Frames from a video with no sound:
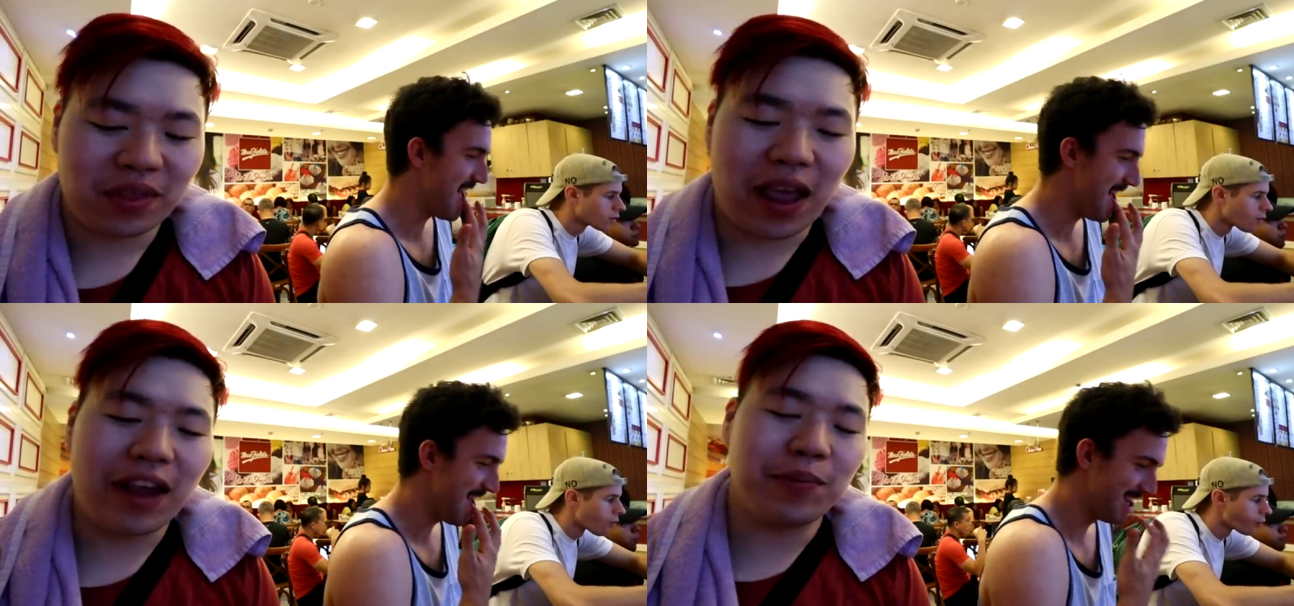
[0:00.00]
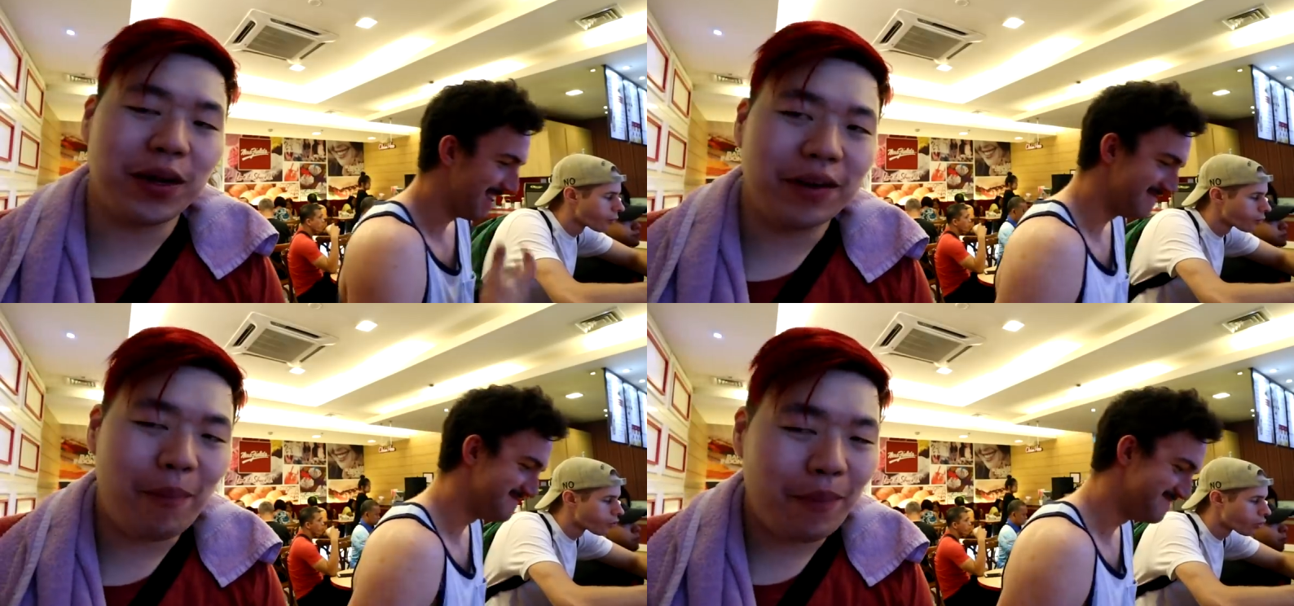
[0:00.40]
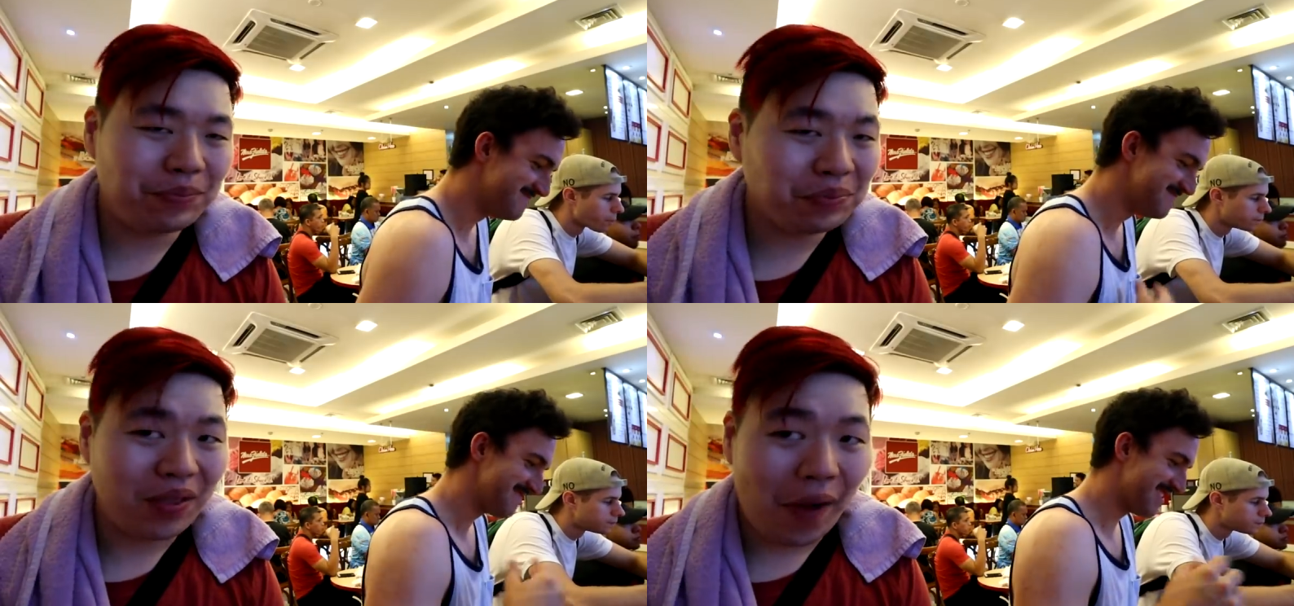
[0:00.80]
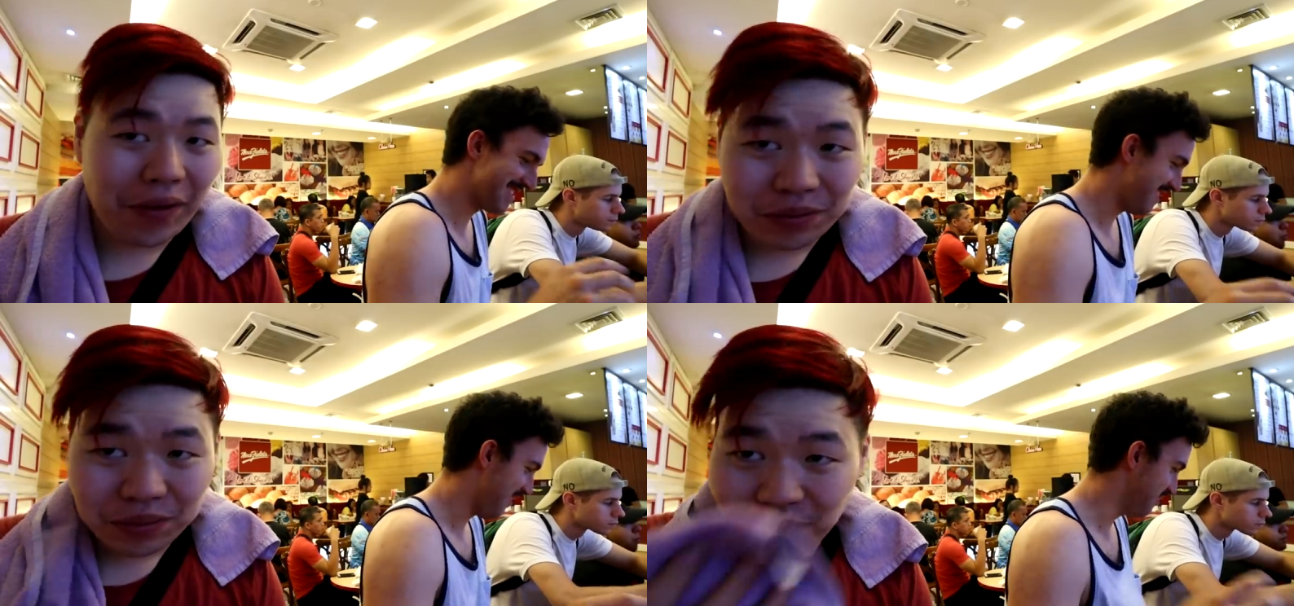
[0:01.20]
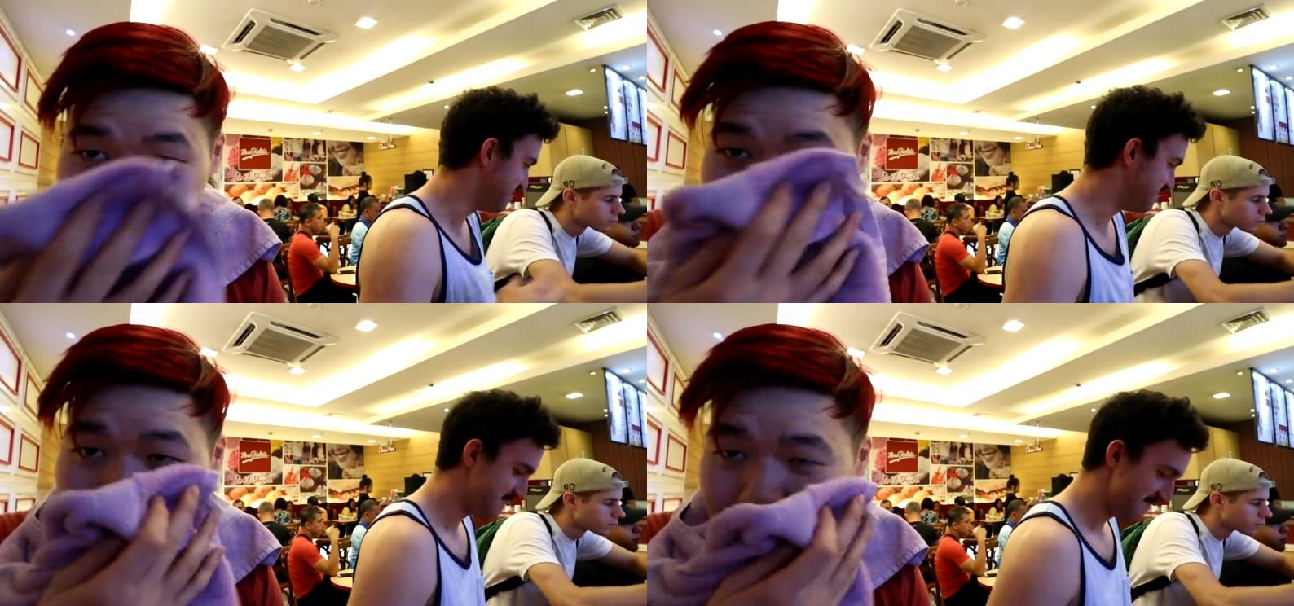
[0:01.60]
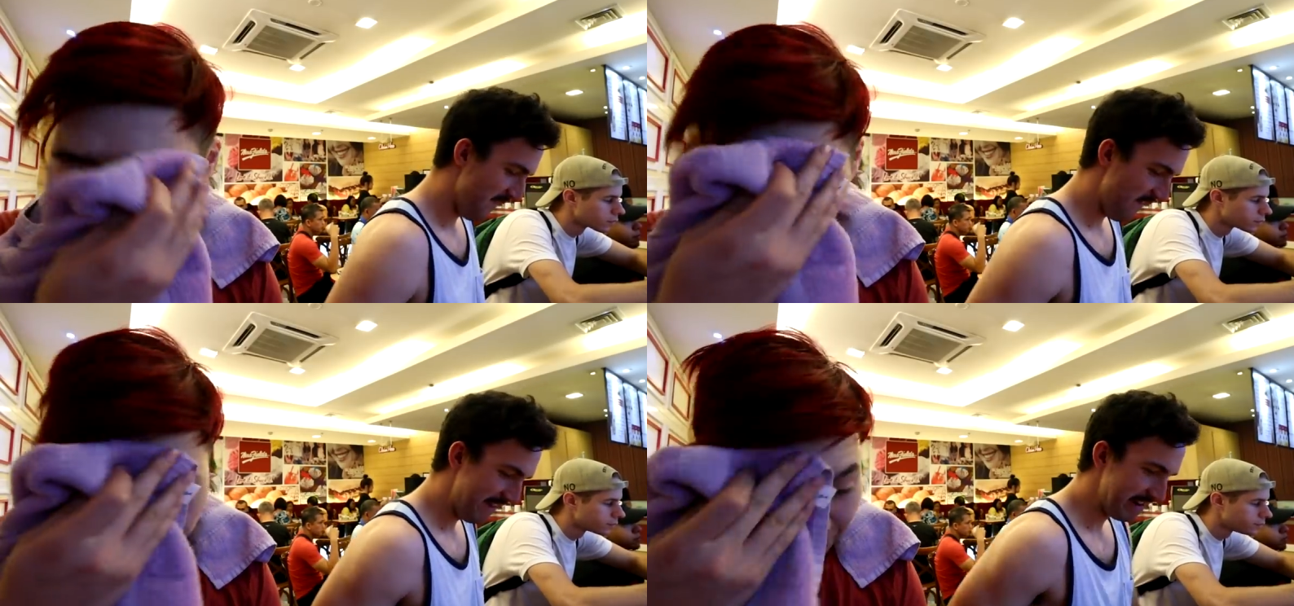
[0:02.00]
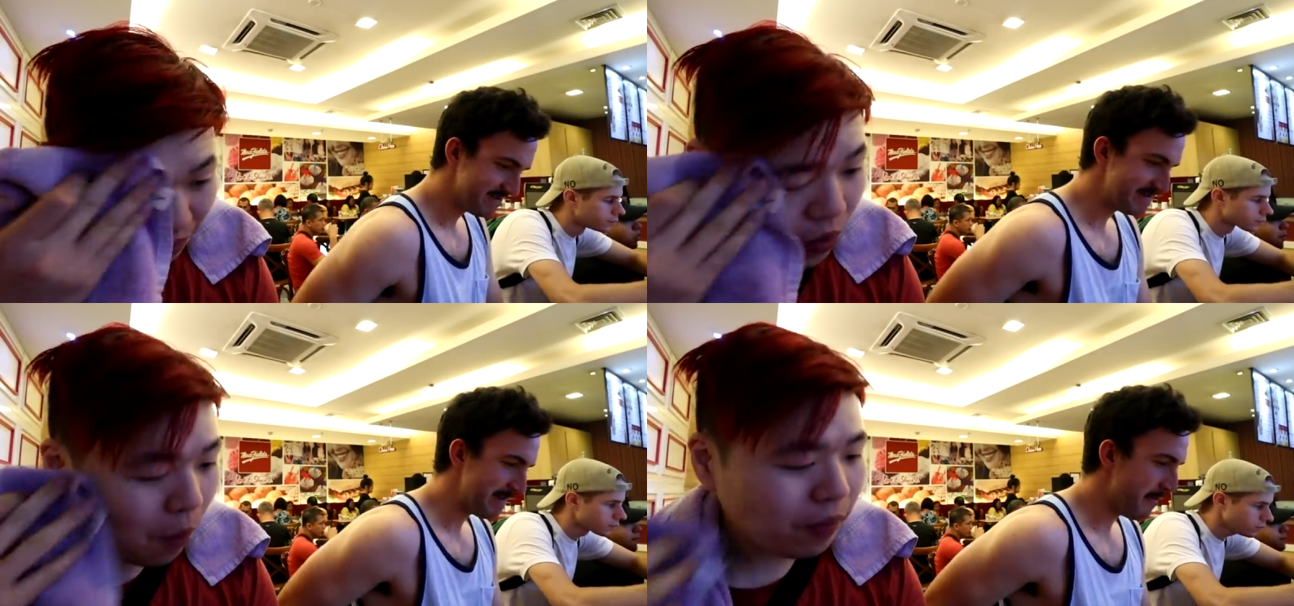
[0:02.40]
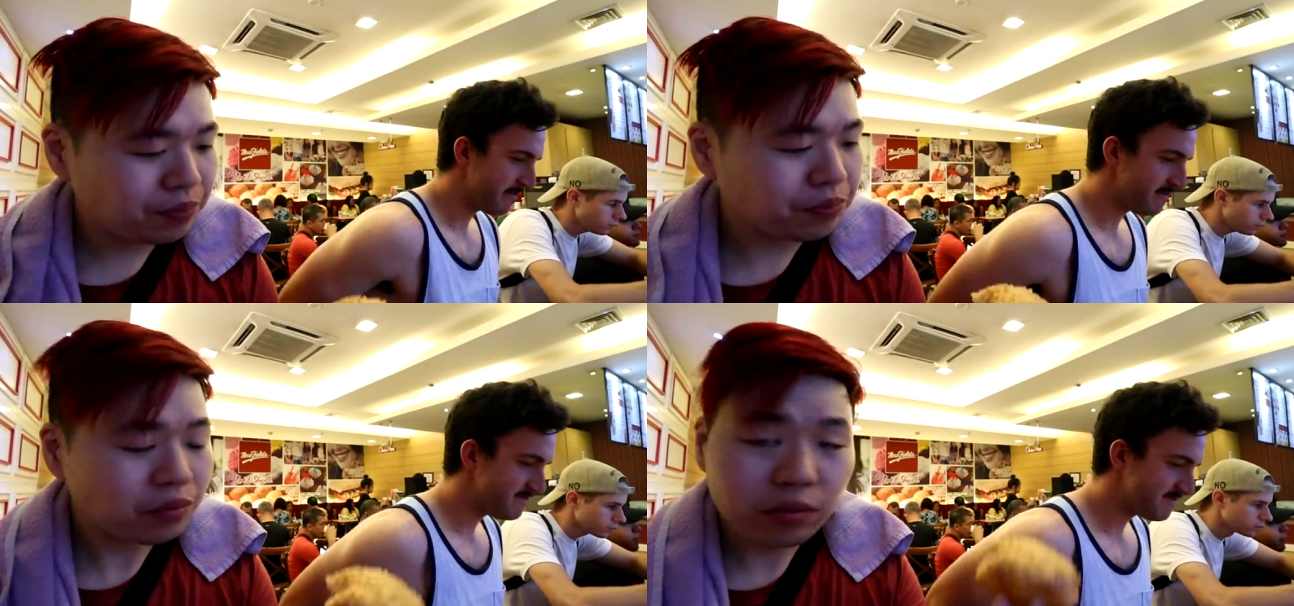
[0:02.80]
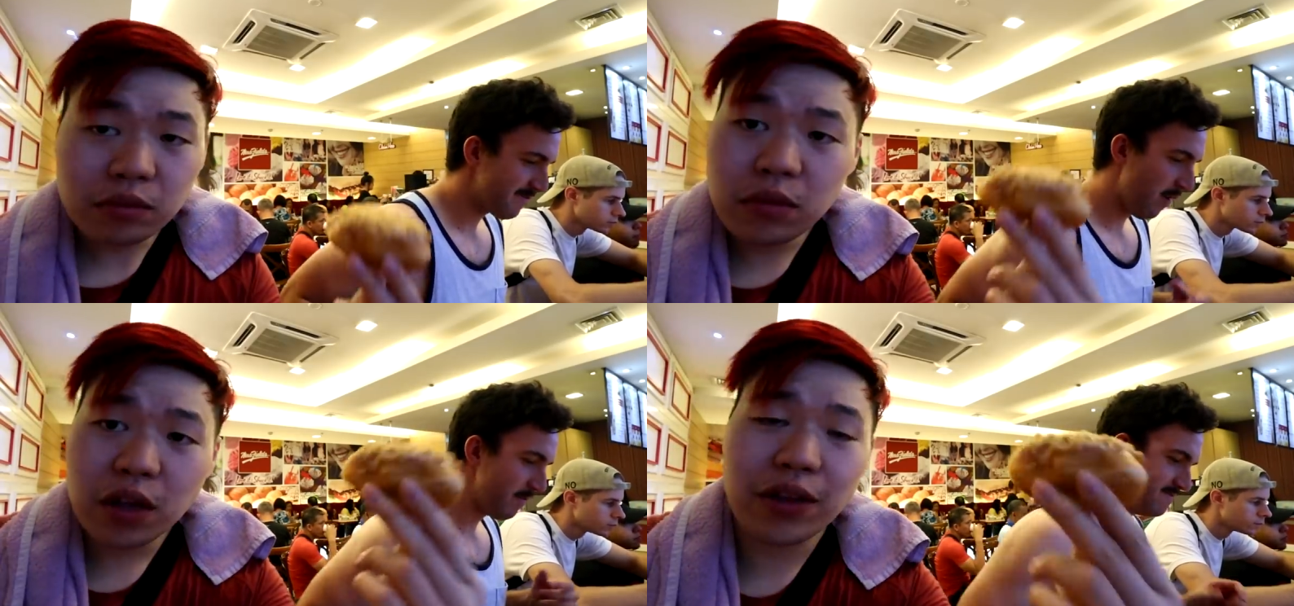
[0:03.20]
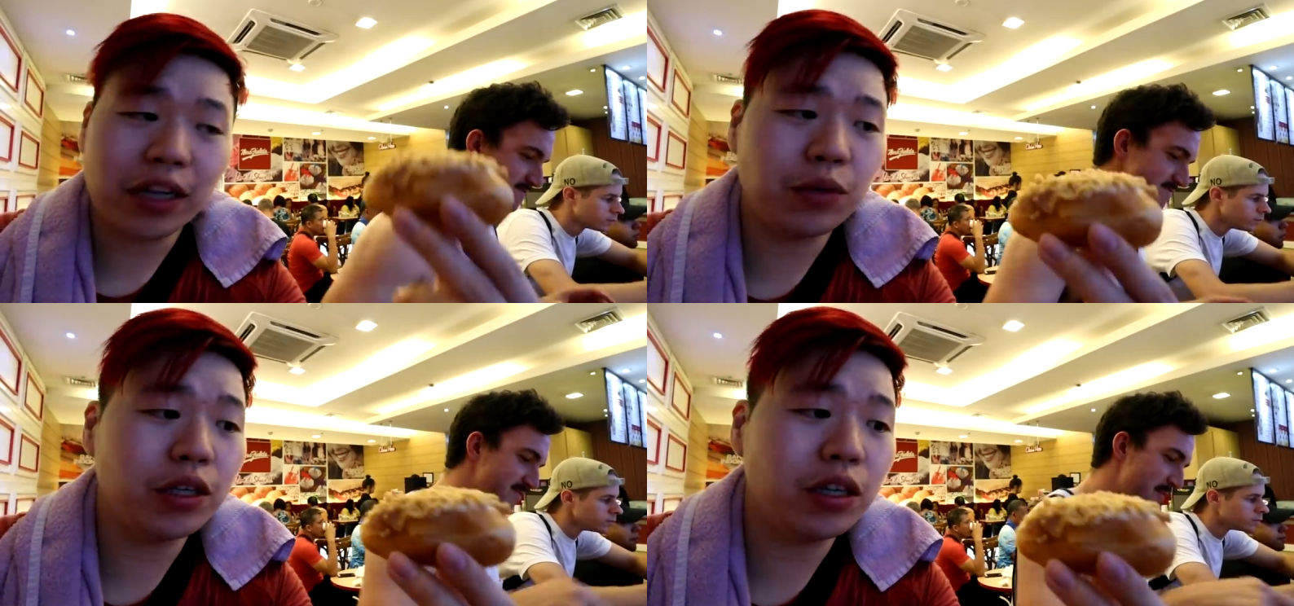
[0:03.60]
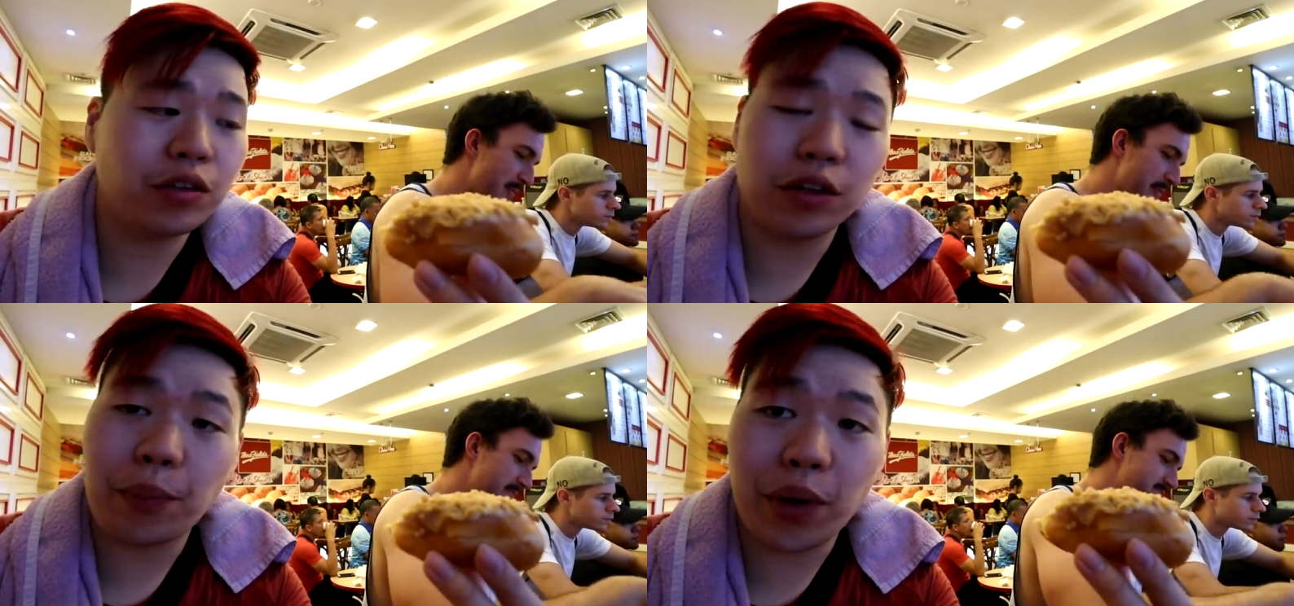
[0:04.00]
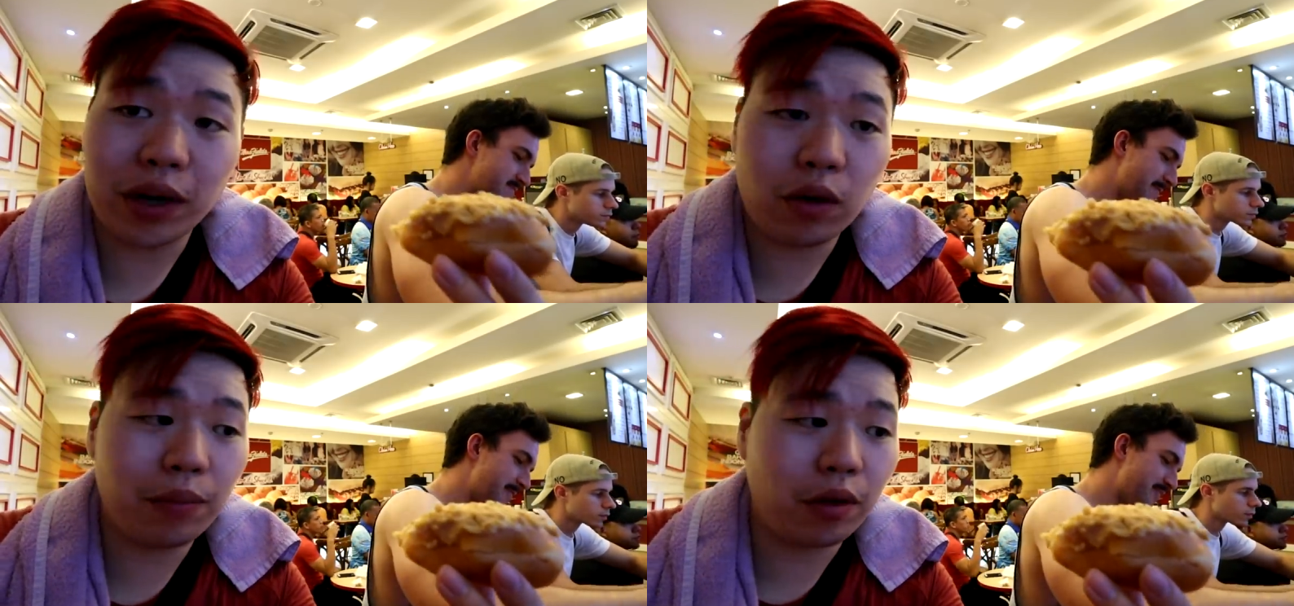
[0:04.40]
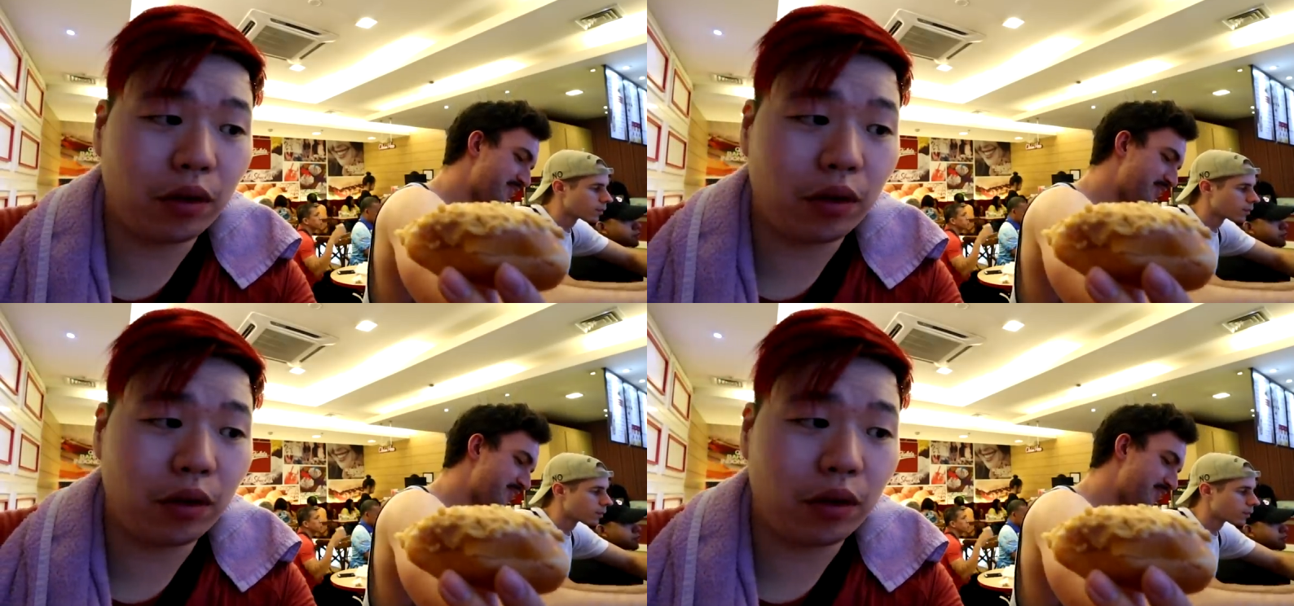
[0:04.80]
Speaker 1: Thanks, buddy. That's how. It's actually really good. So the breadcrumbs